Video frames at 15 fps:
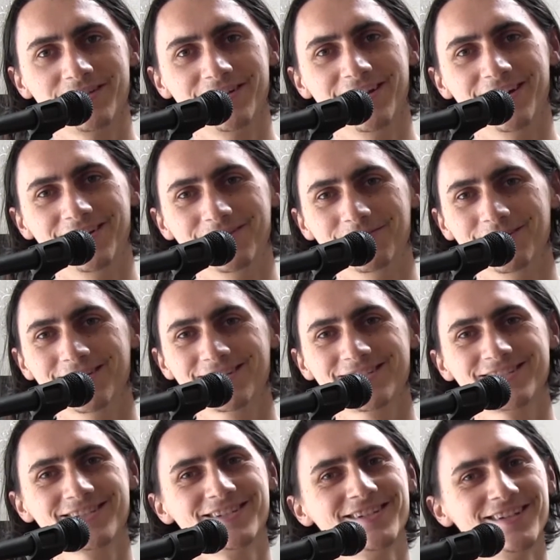on how it works.
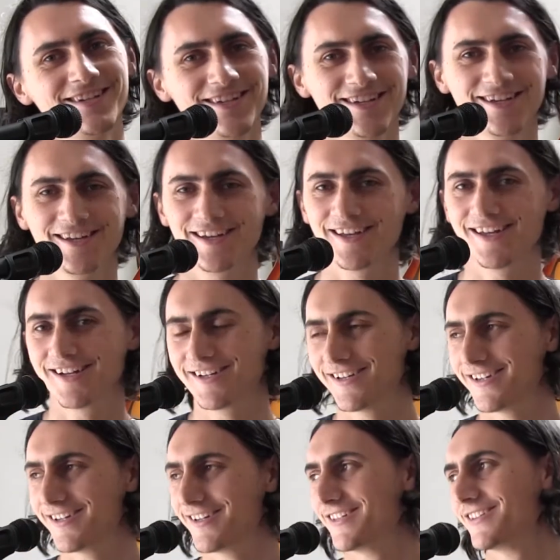And
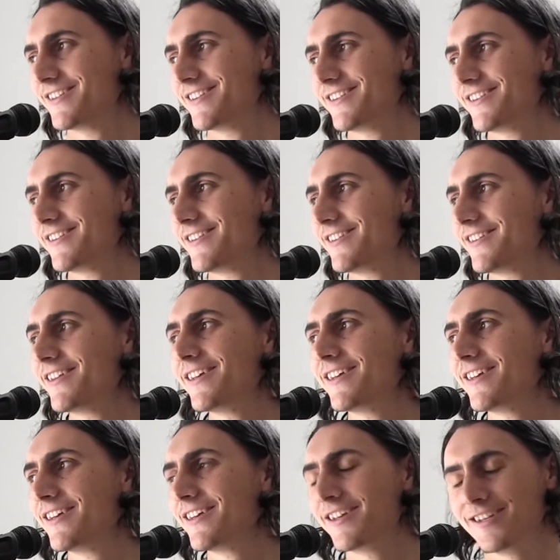uh,
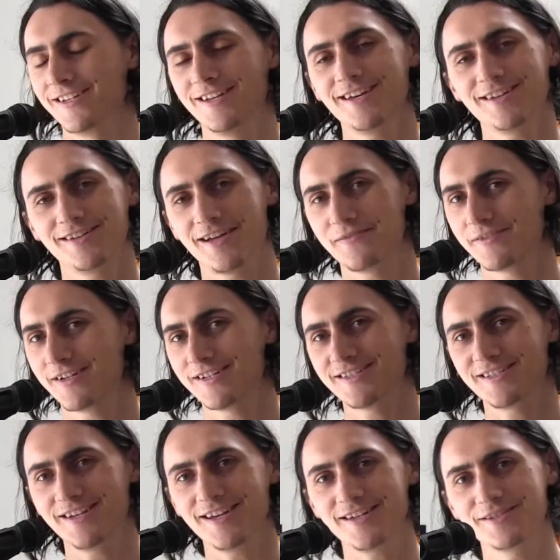yeah, have a nice
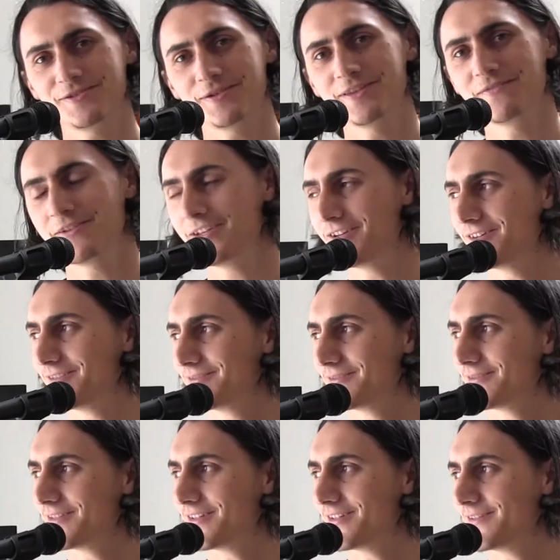day. Enjoy the video.
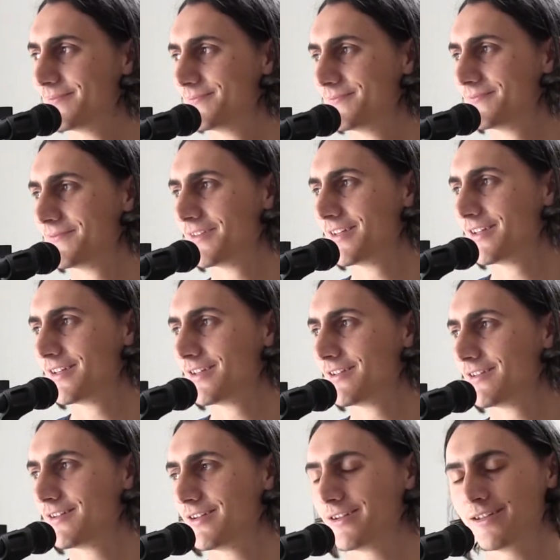Um,
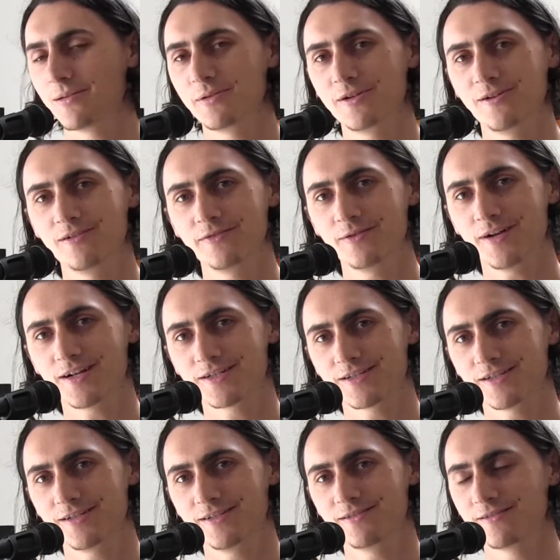let me know if you
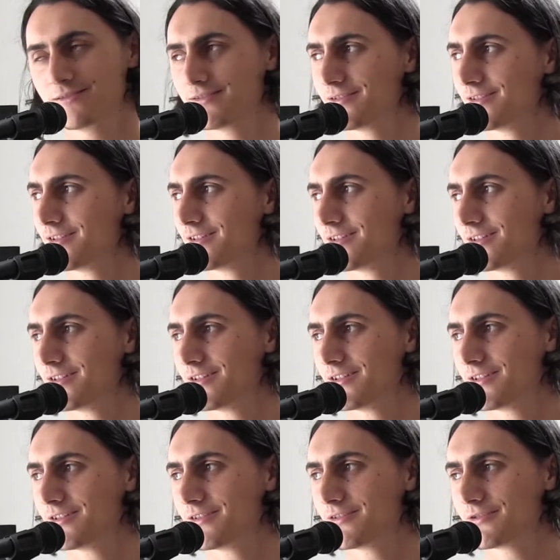actually
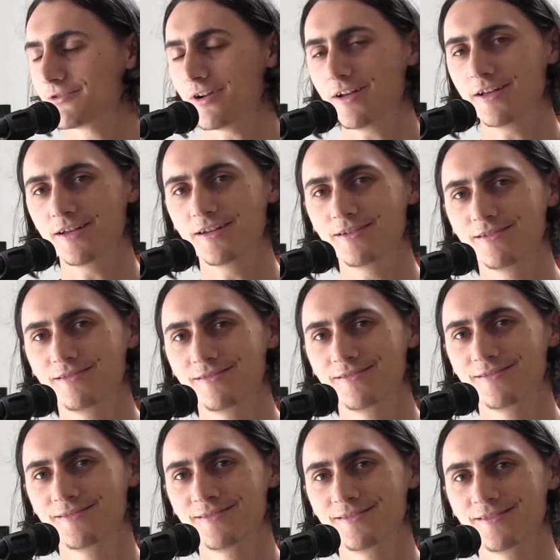try it.
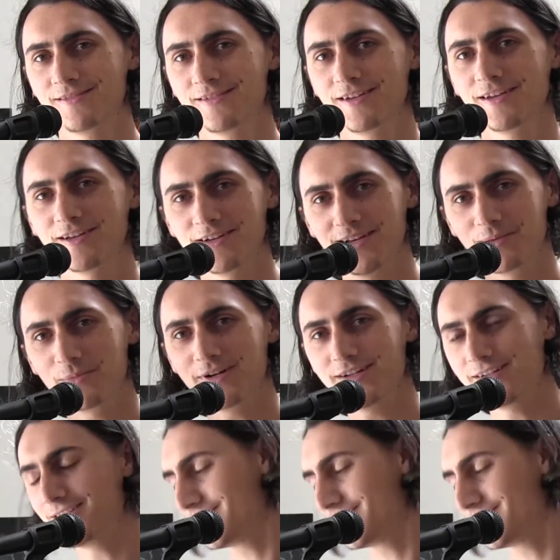Okay, bye.